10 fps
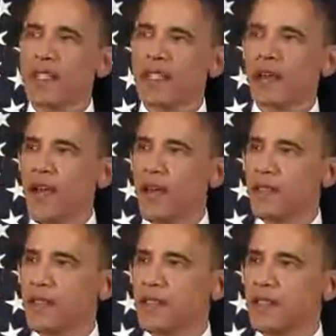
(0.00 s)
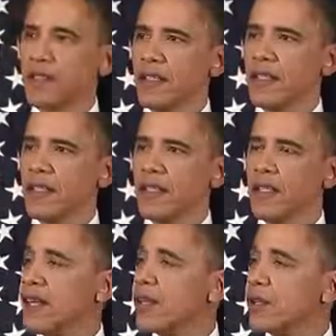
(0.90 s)
to the ground in
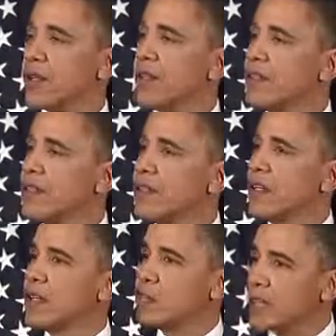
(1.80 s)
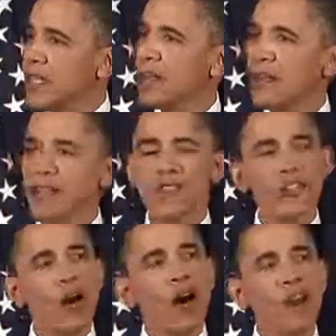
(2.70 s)
a country whose leader has
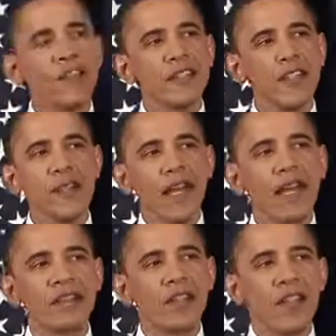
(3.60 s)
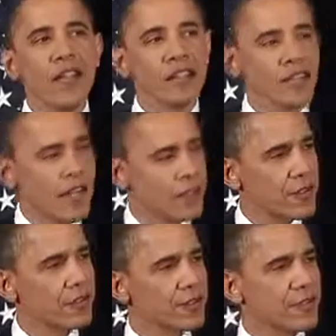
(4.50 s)
so often demonized the United States,